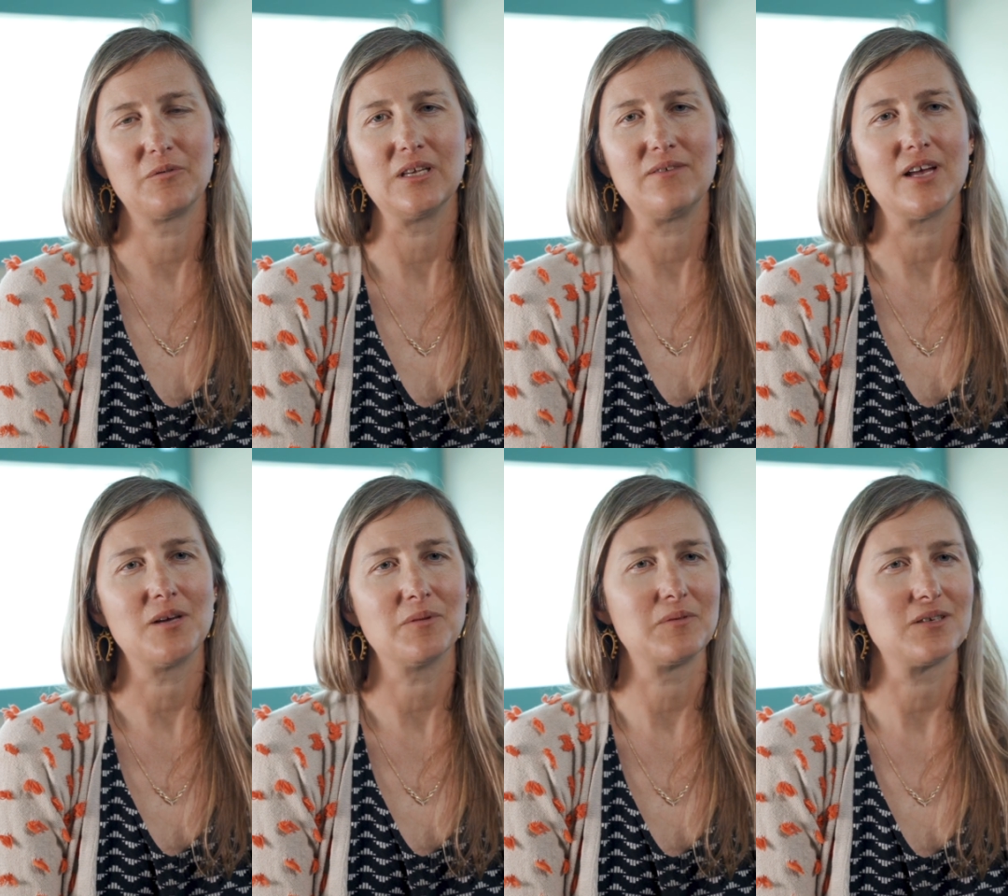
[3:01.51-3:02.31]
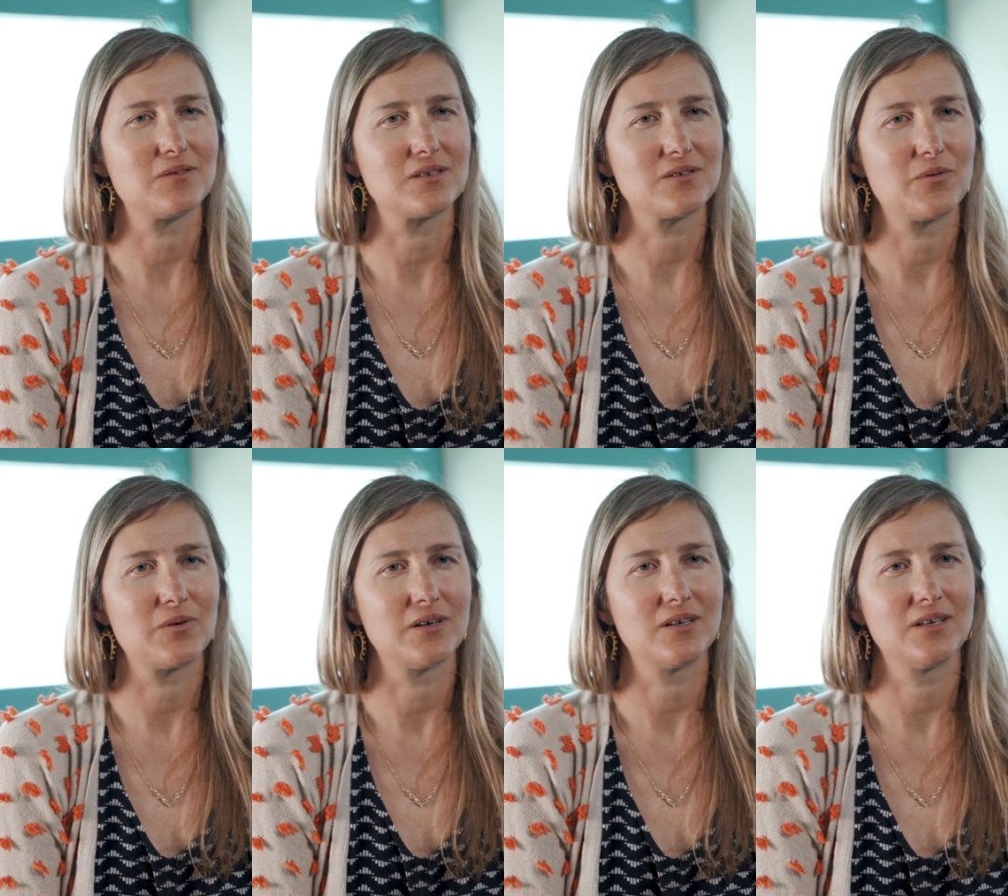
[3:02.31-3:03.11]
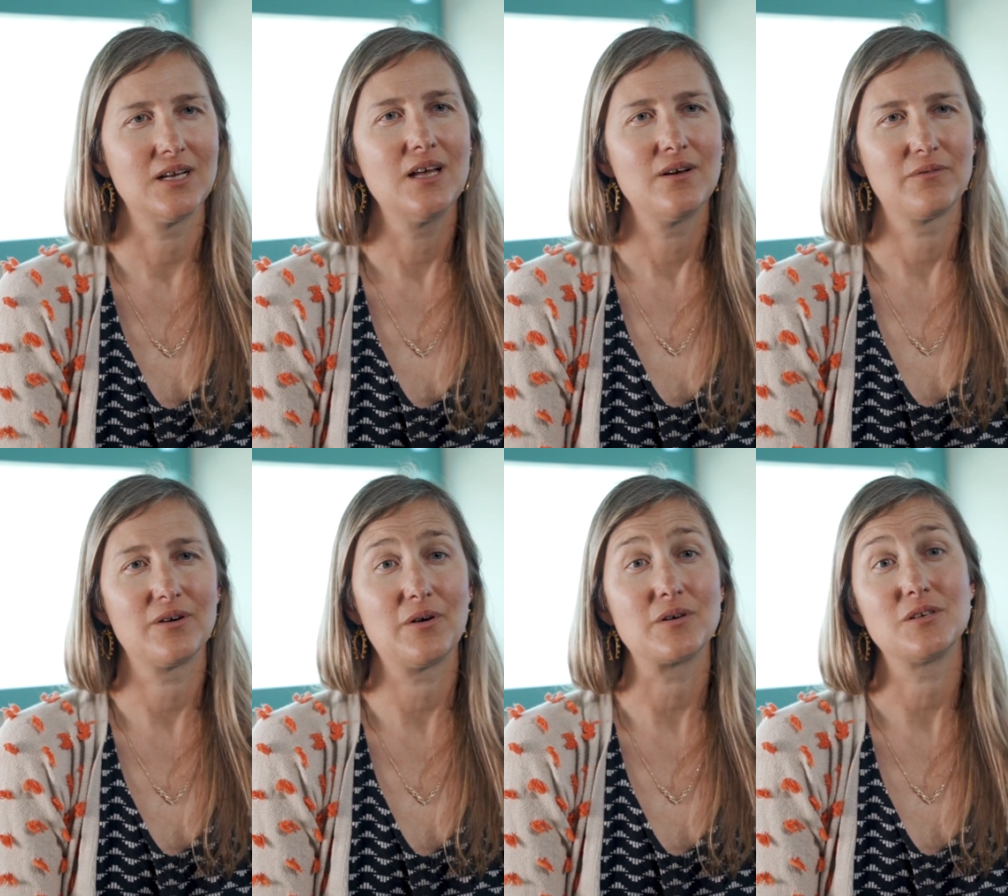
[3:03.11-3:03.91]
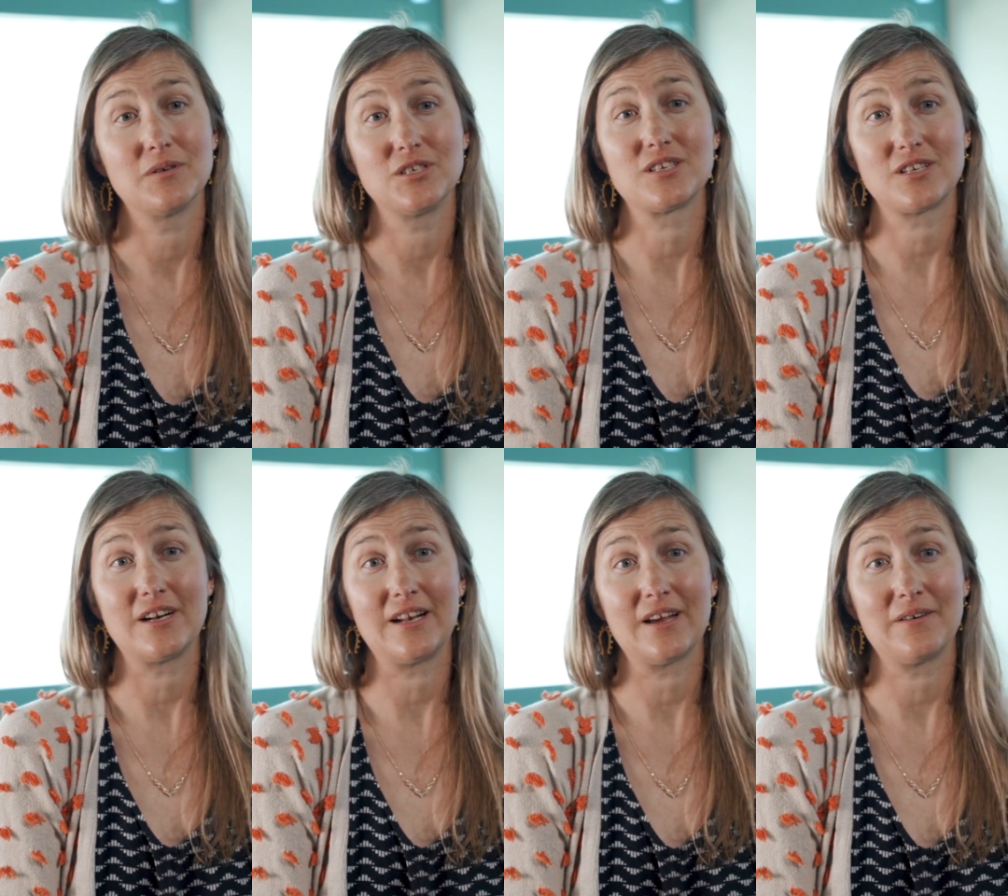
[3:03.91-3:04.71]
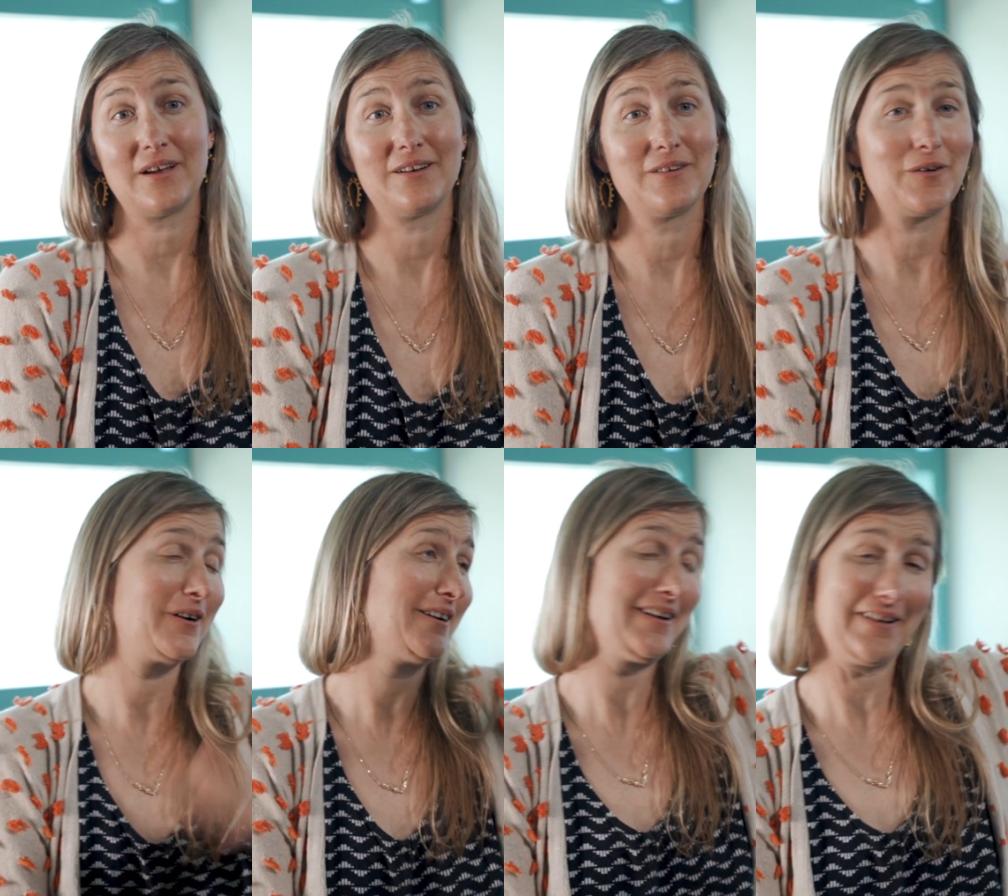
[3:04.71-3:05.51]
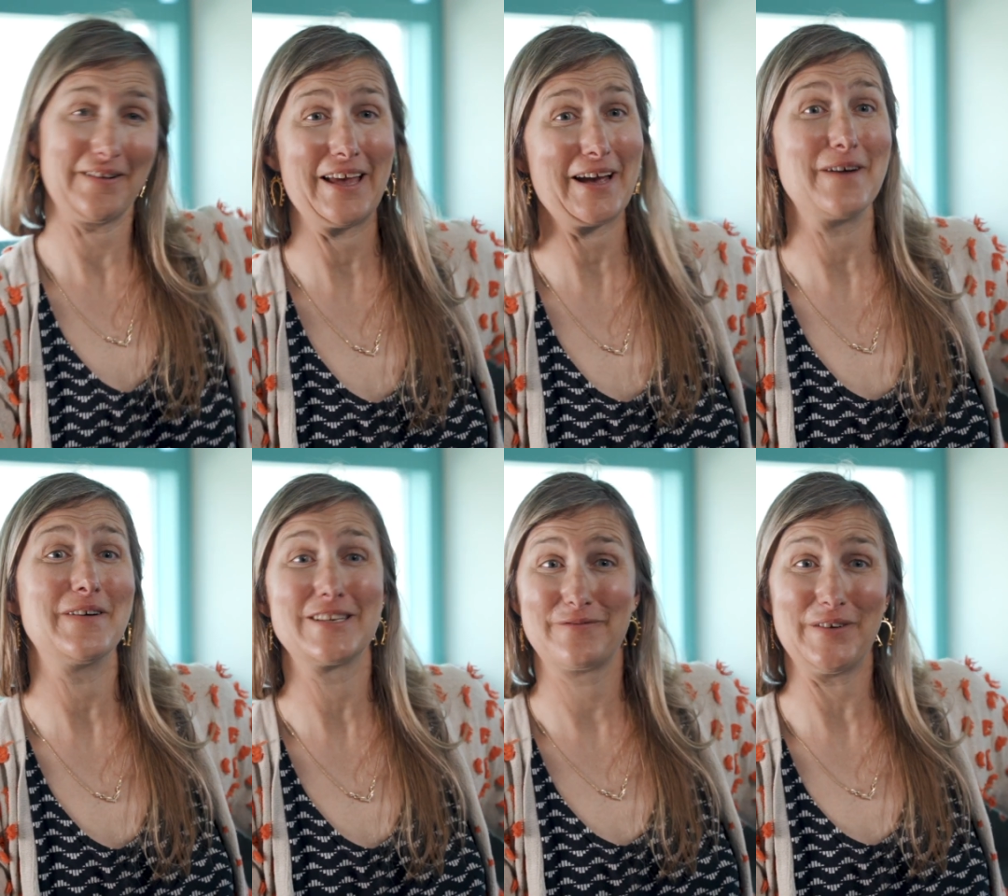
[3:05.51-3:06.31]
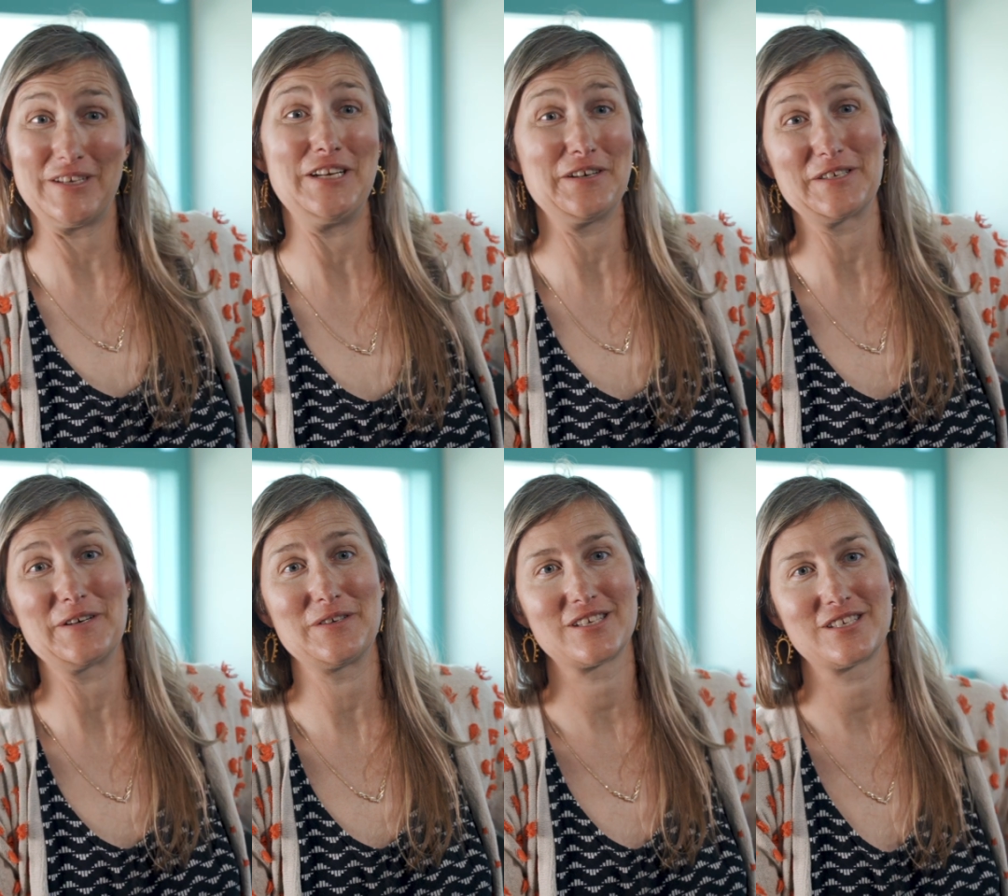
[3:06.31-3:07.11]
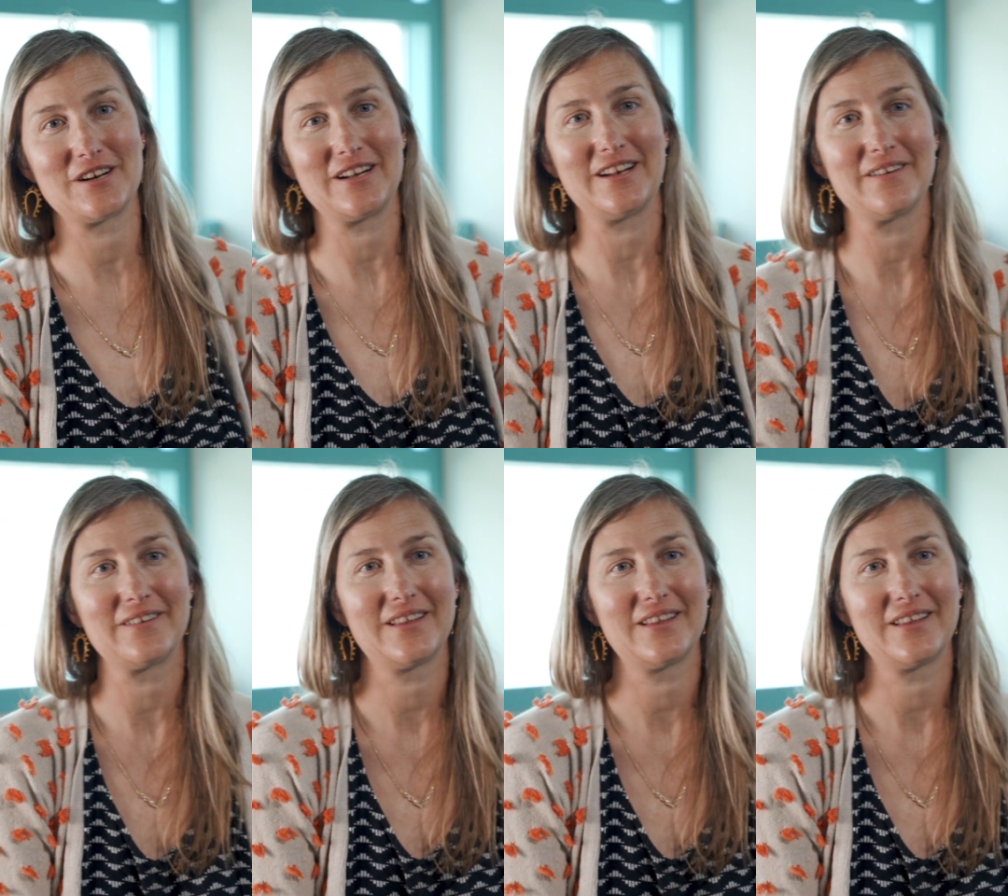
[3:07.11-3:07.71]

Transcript: really valuable resource for folks who are just starting out, or like I was 15 years ago, just starting out.